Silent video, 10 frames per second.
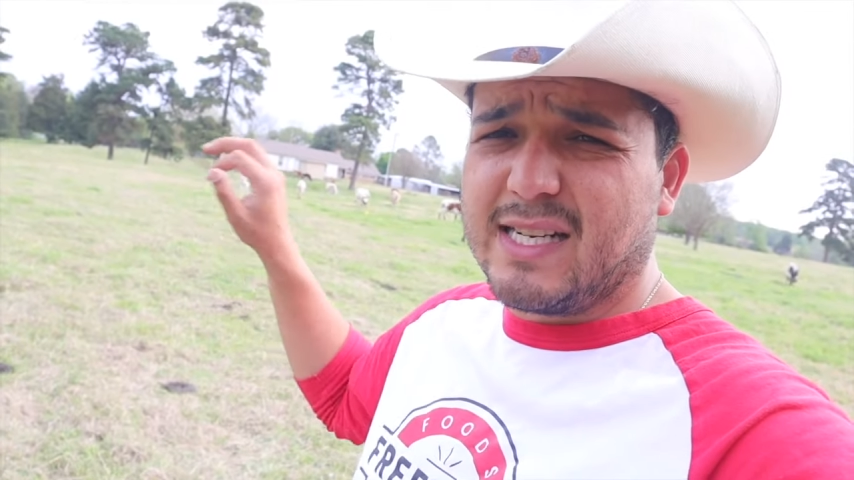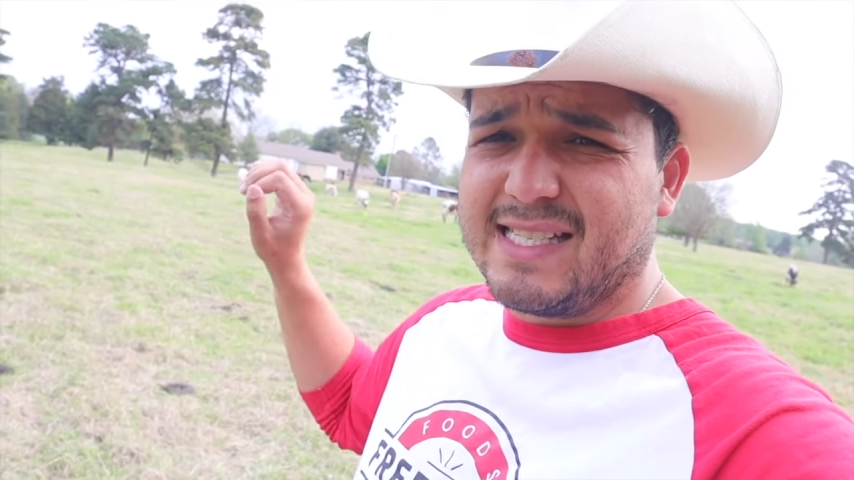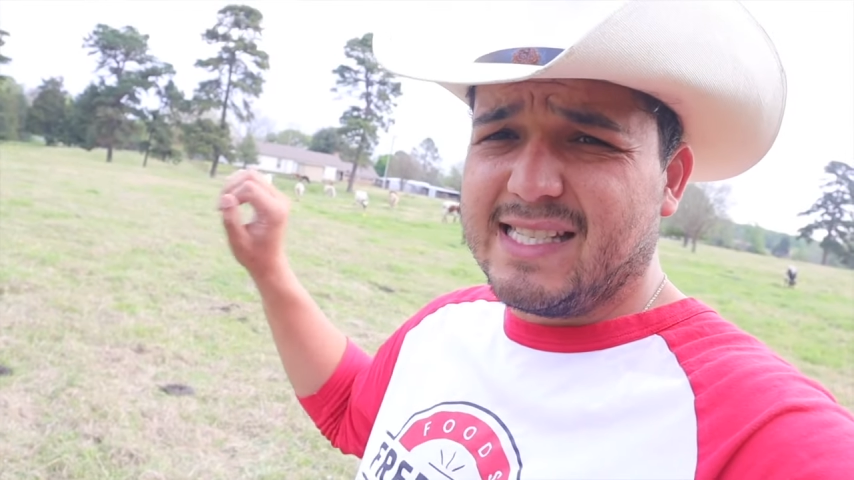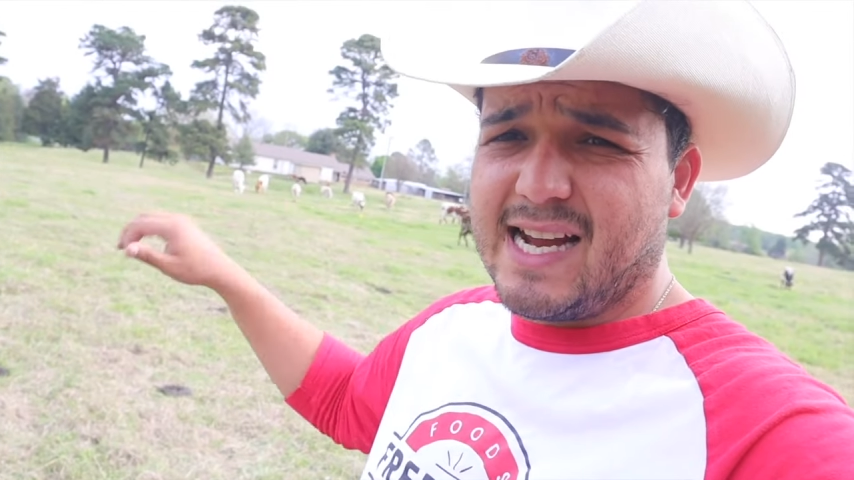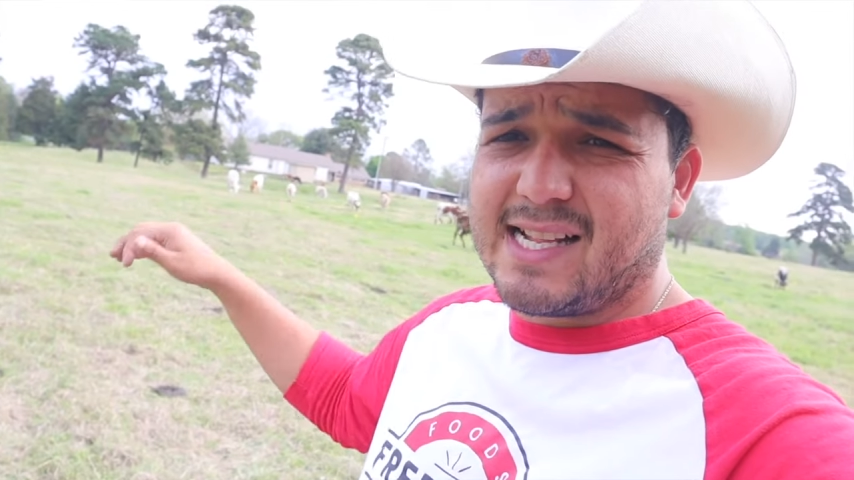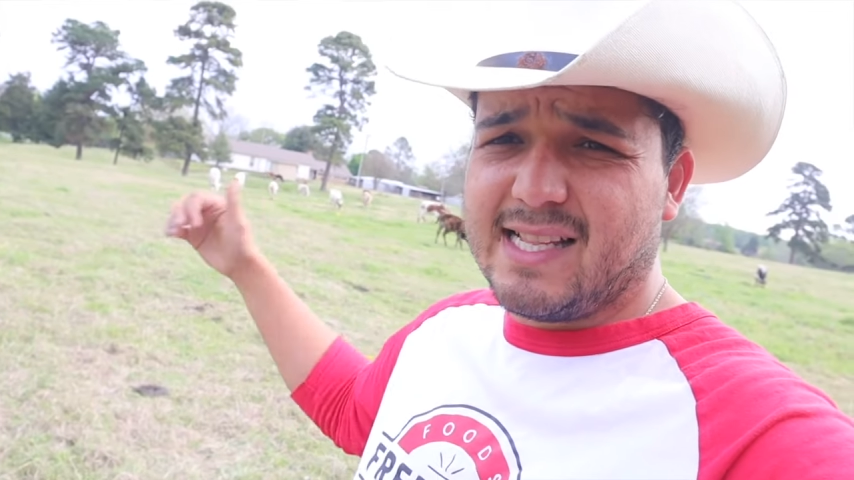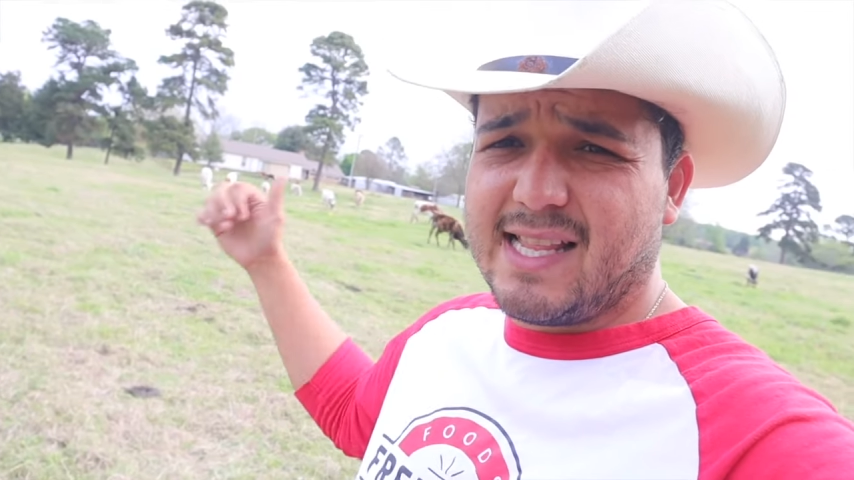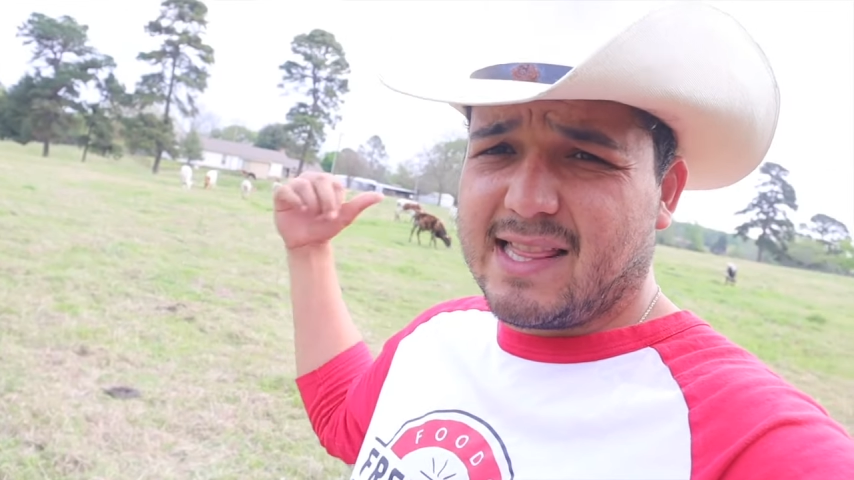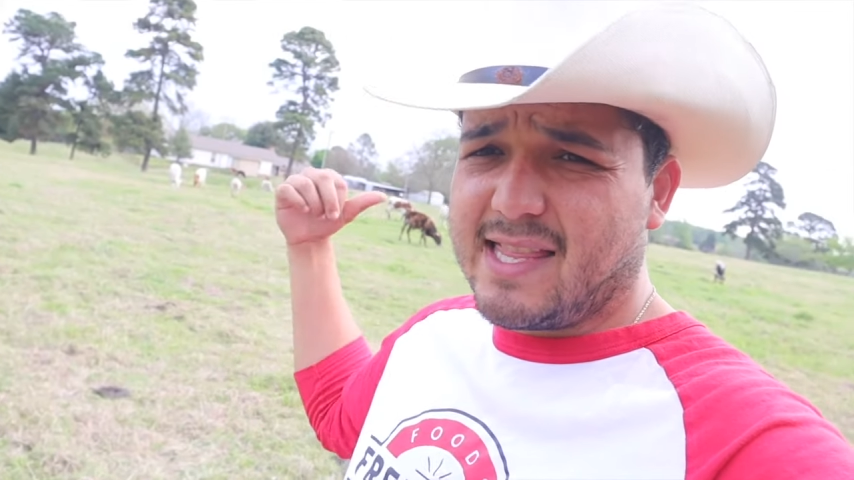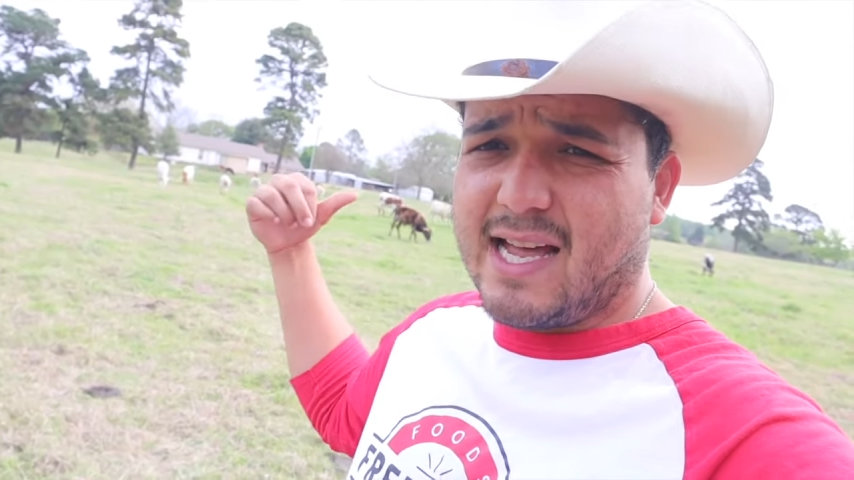exactly
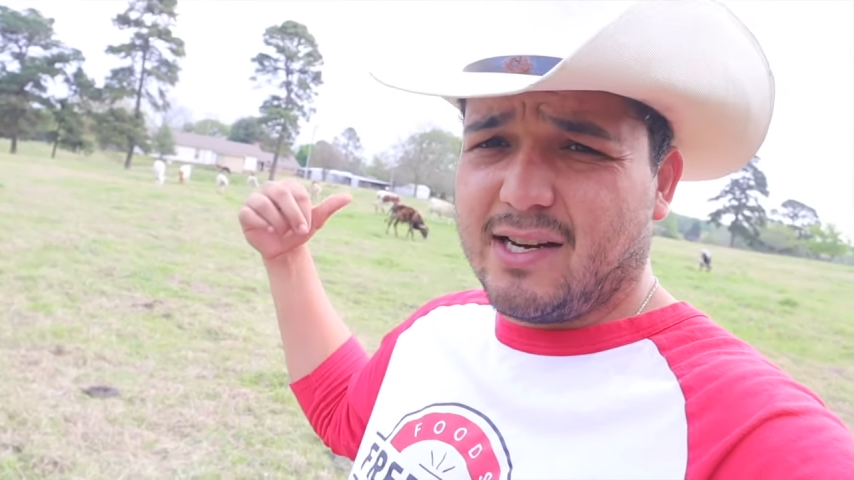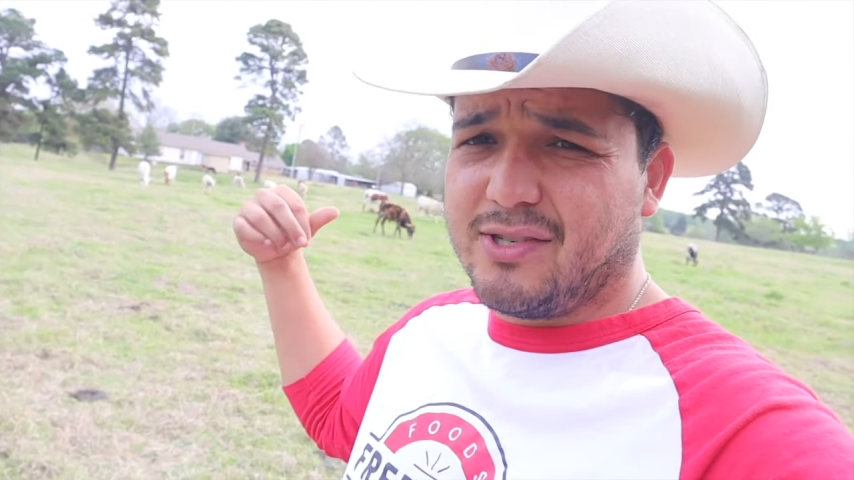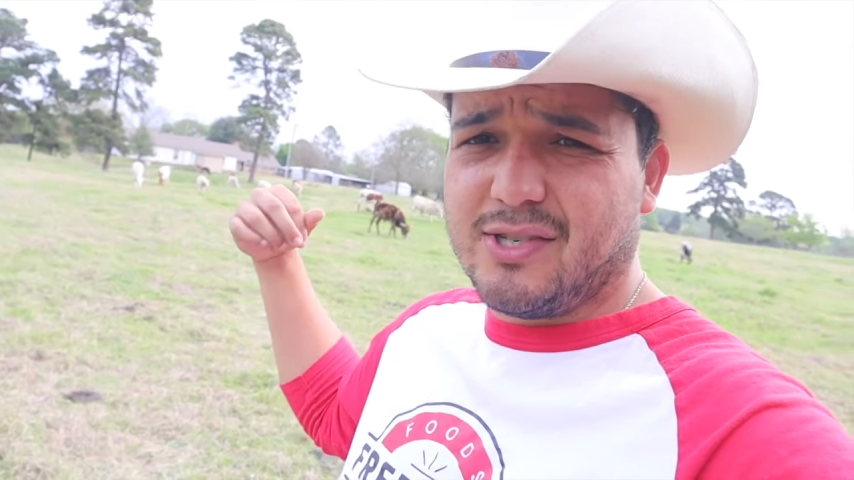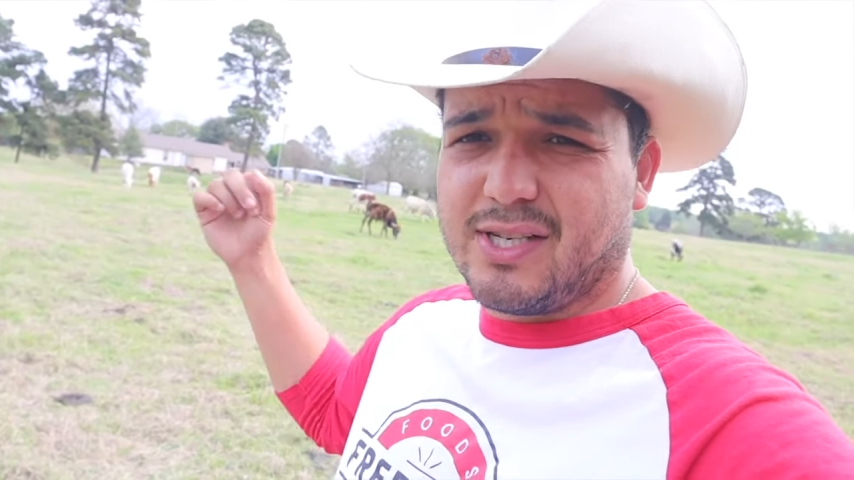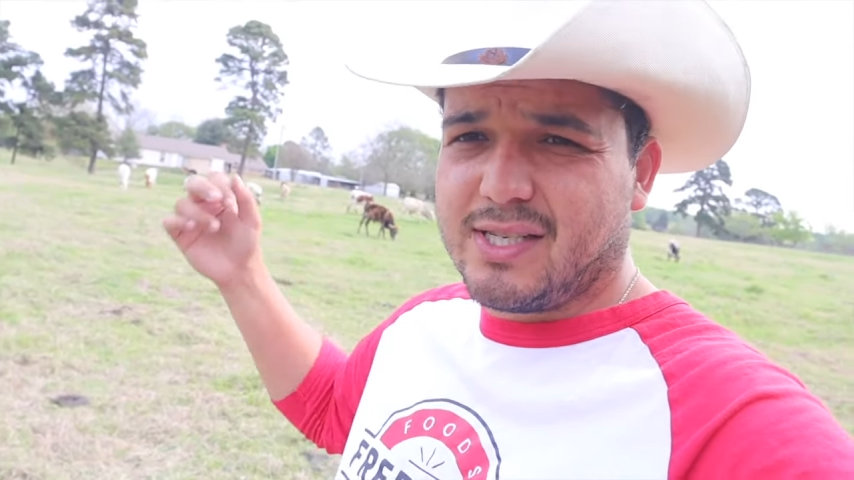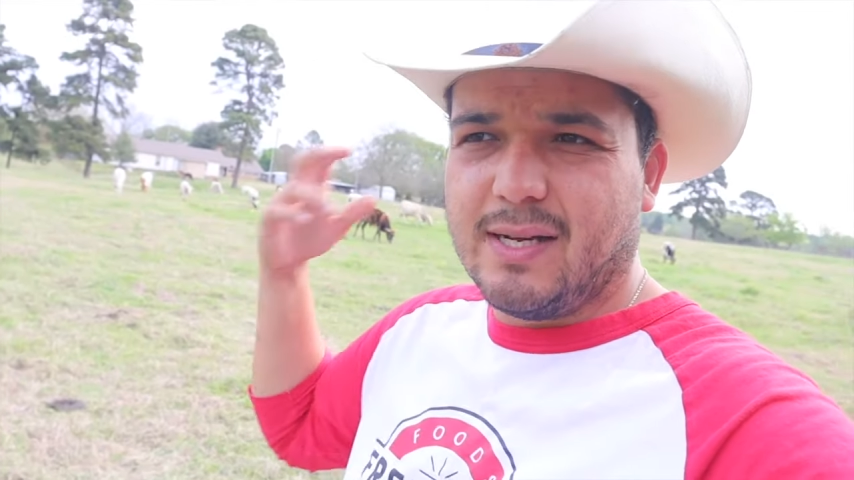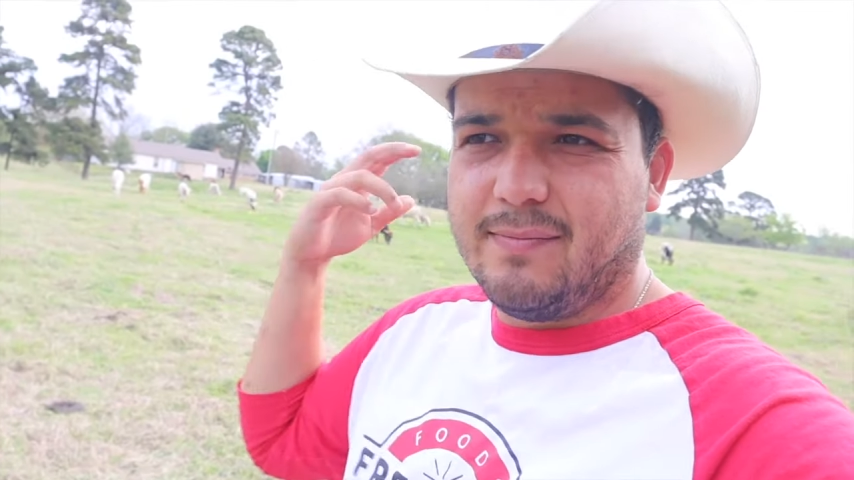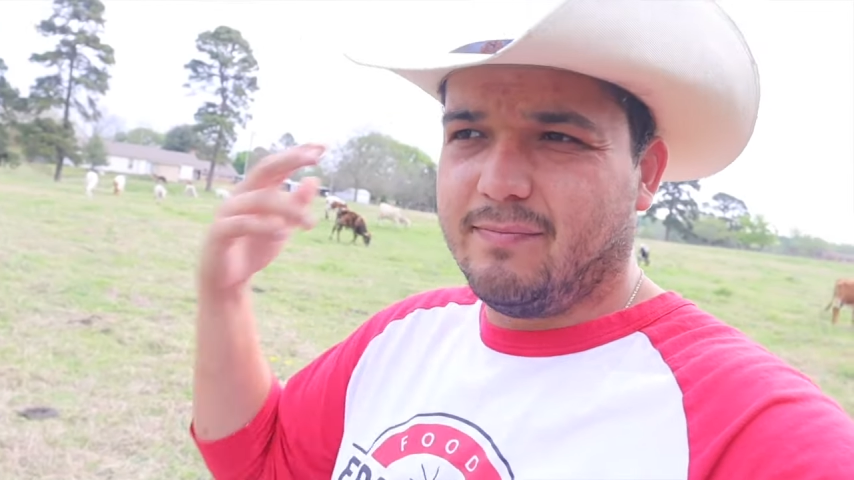like that just,